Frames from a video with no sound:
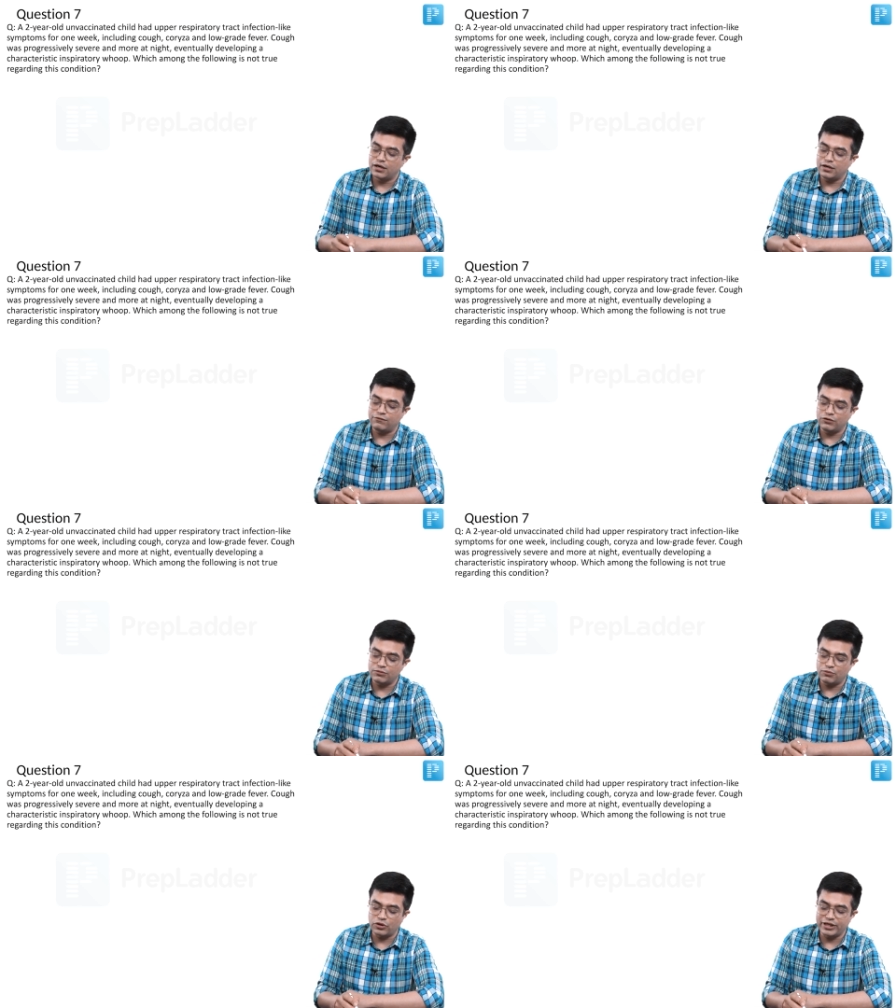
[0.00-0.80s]
Cough
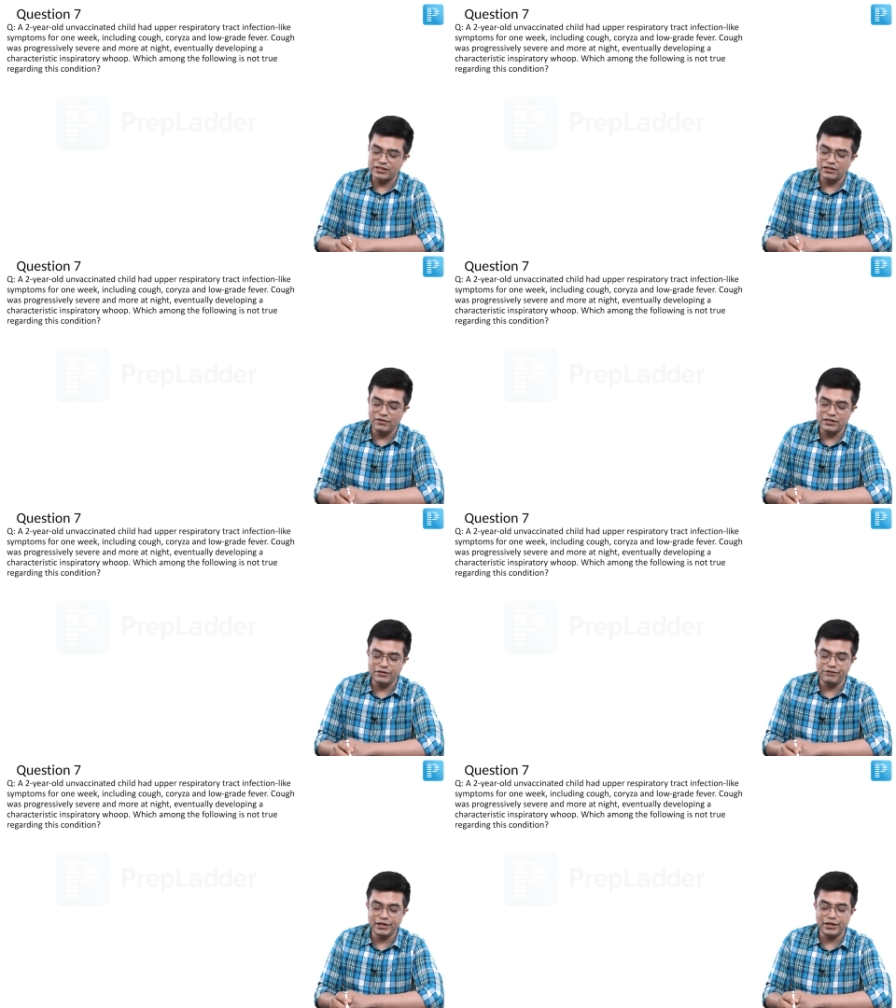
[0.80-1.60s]
was progressively
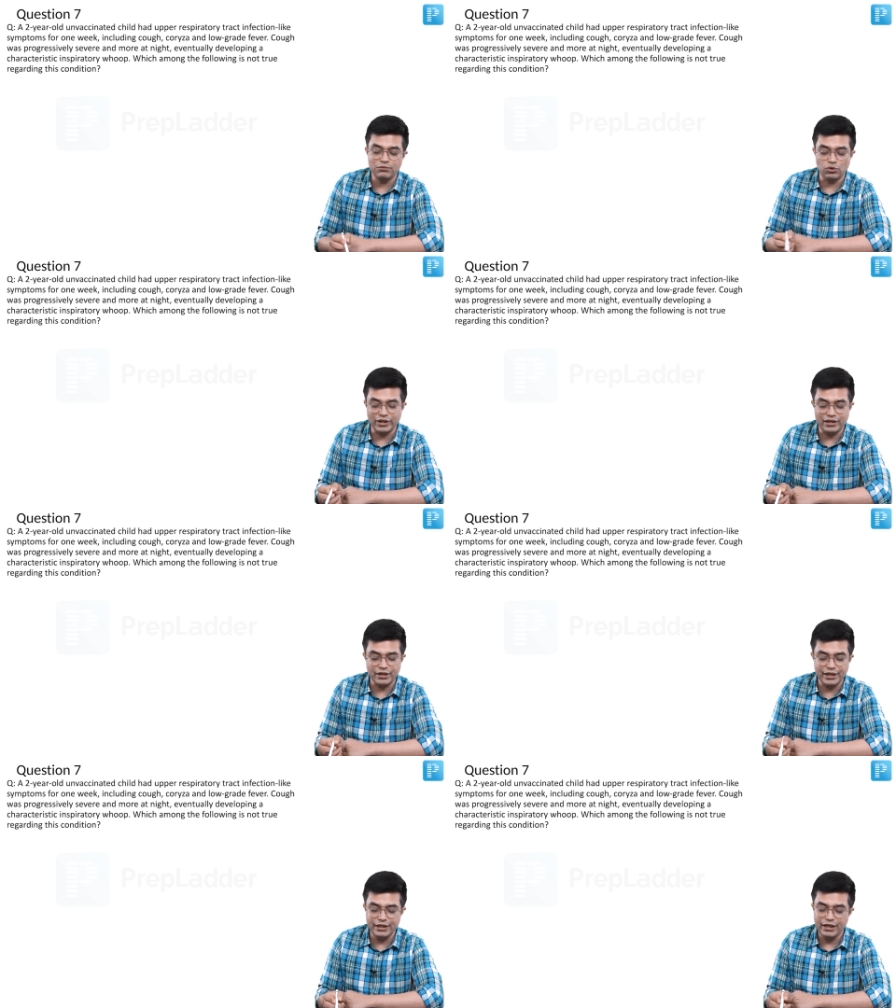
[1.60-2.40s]
severe and more at
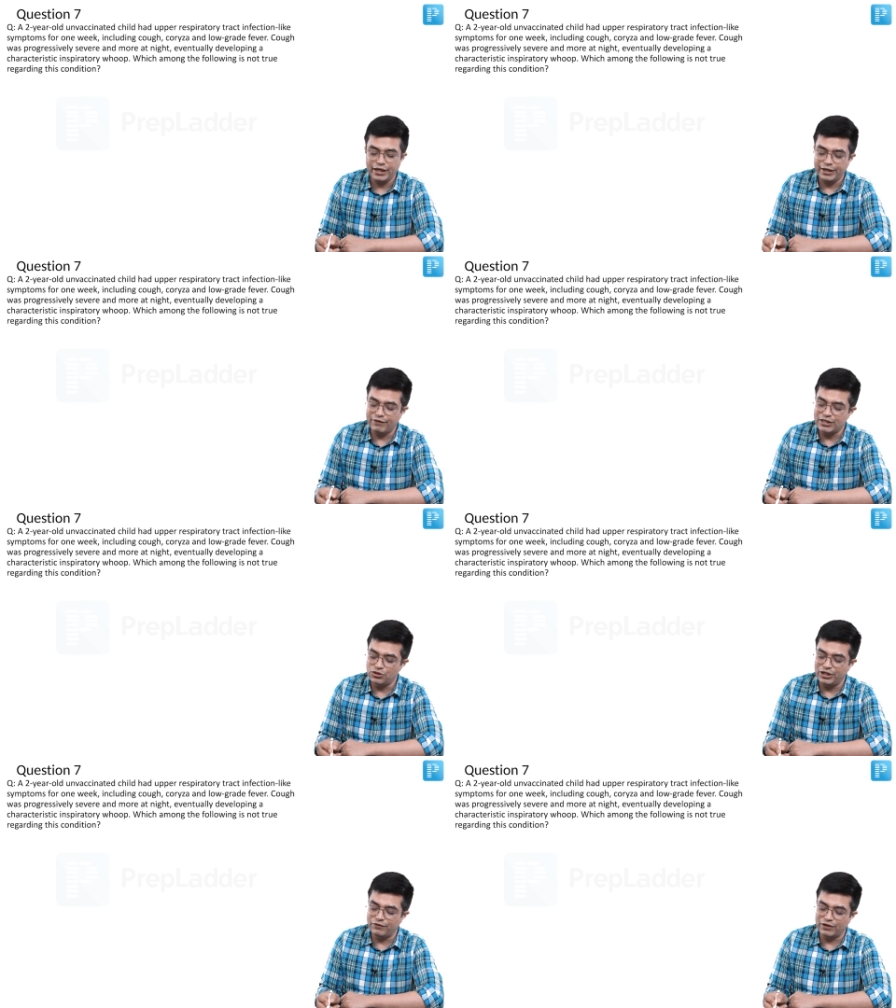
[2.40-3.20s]
night,
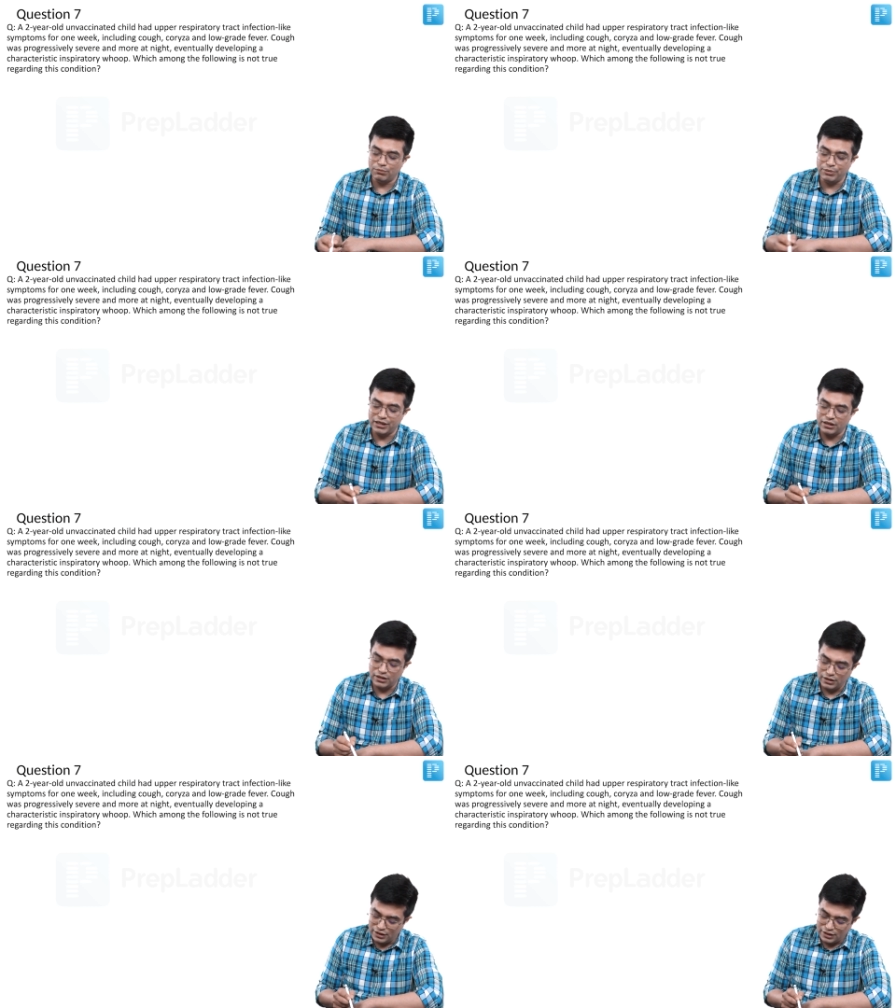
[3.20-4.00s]
eventually developing
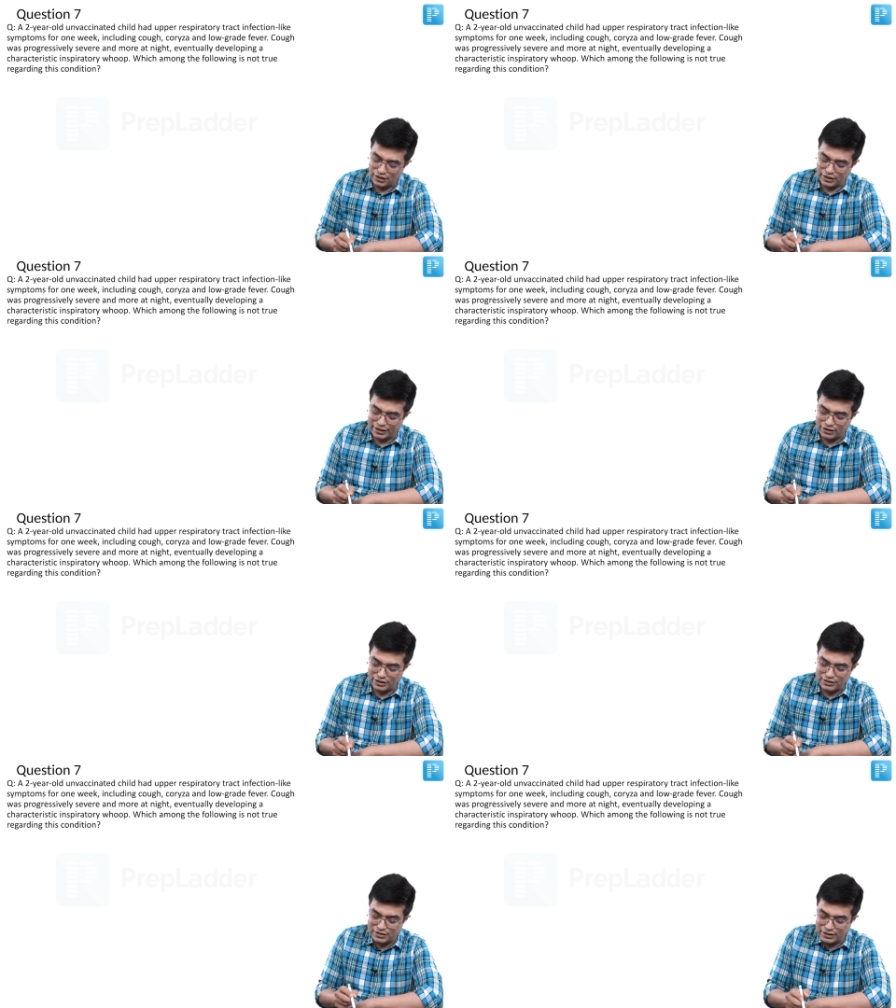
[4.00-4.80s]
a
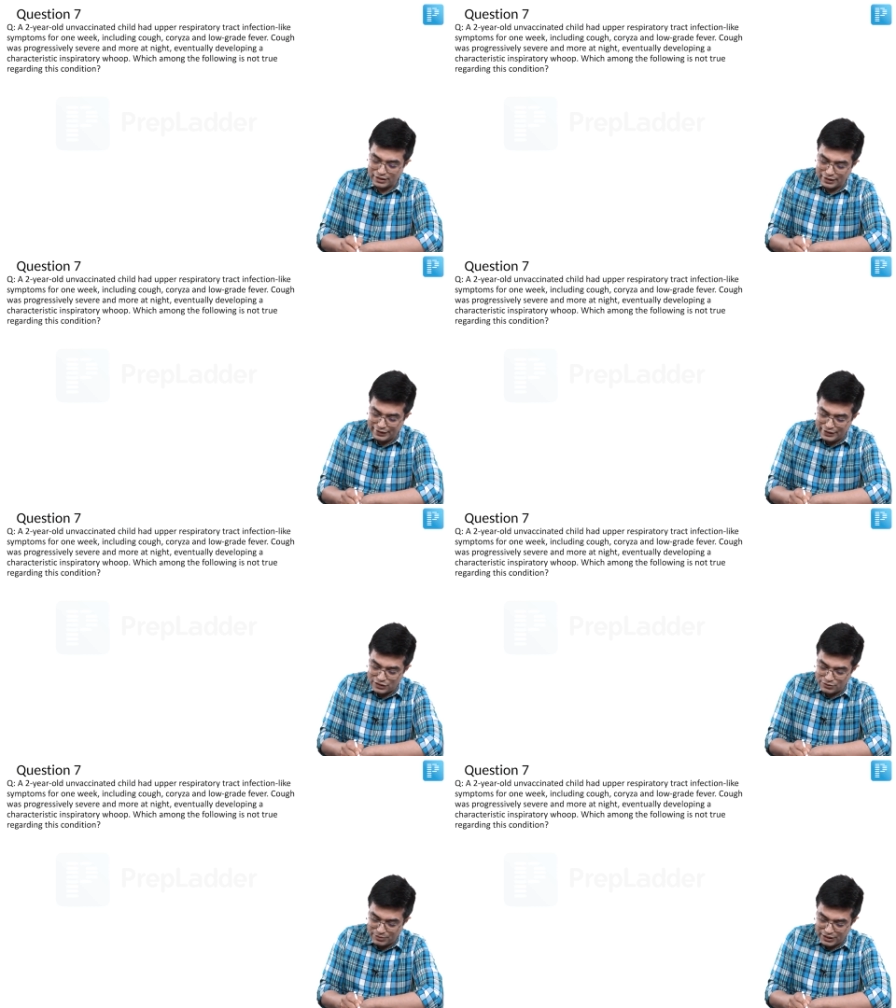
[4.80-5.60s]
characteristic
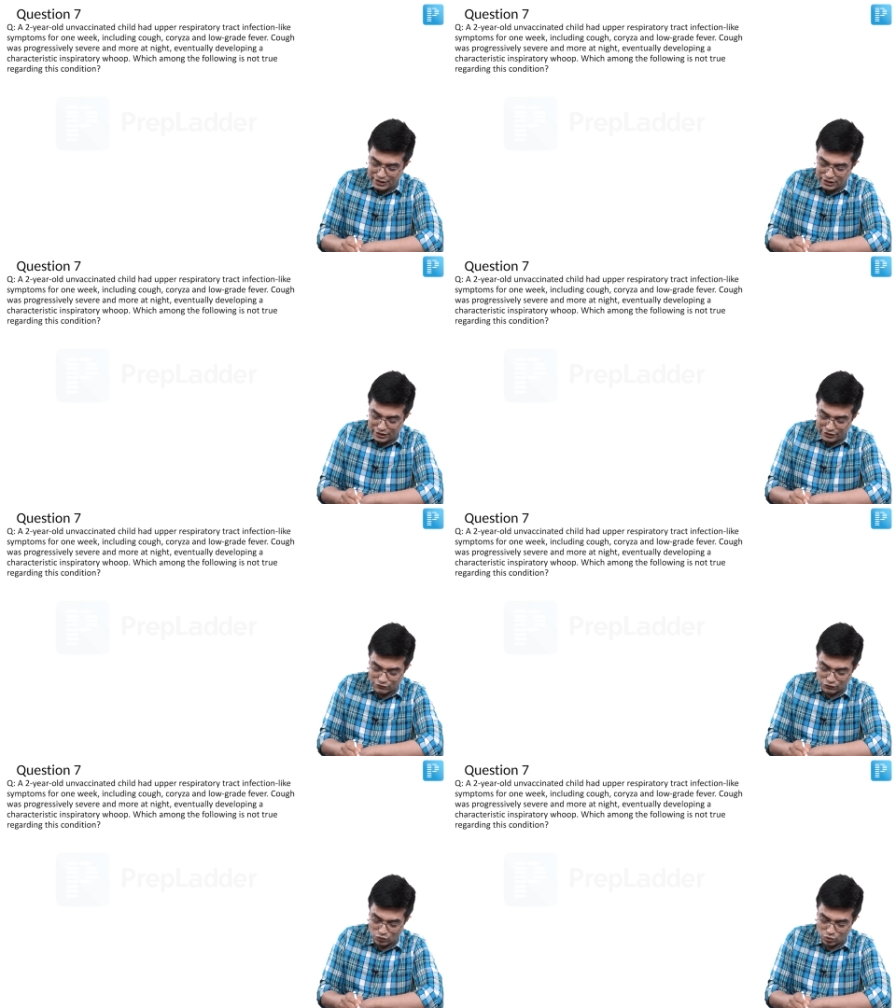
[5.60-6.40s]
inspiratory
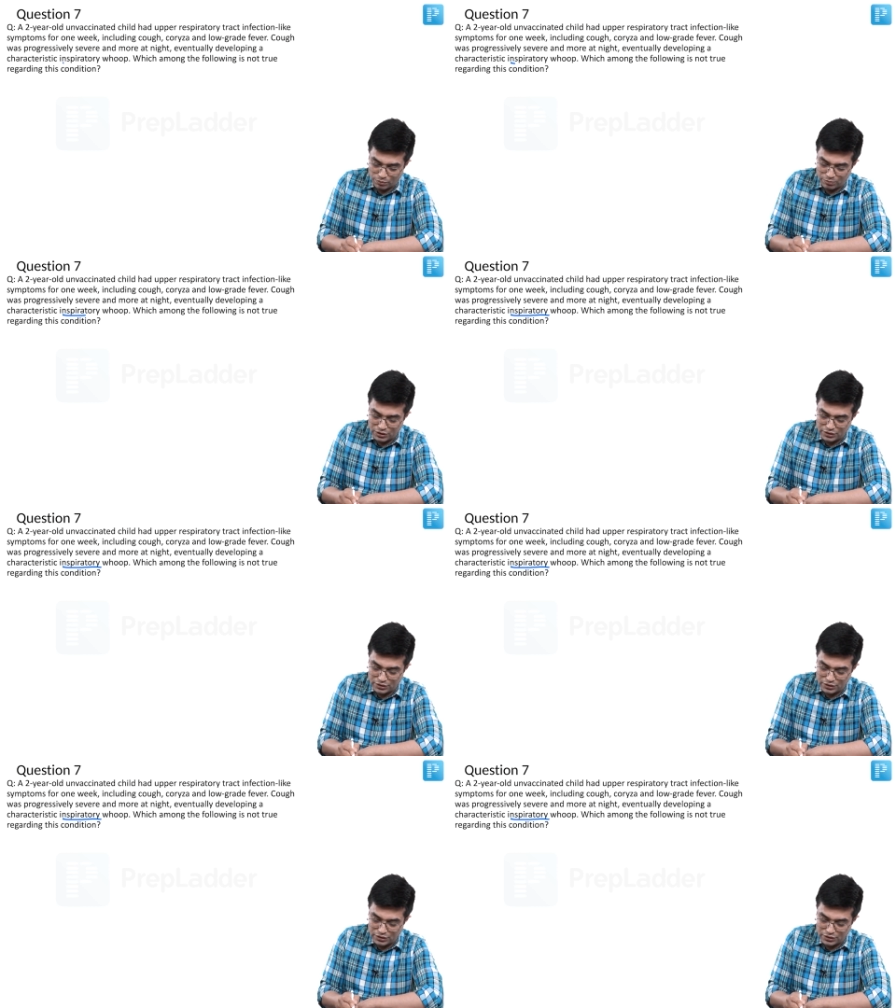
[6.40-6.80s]
whoop.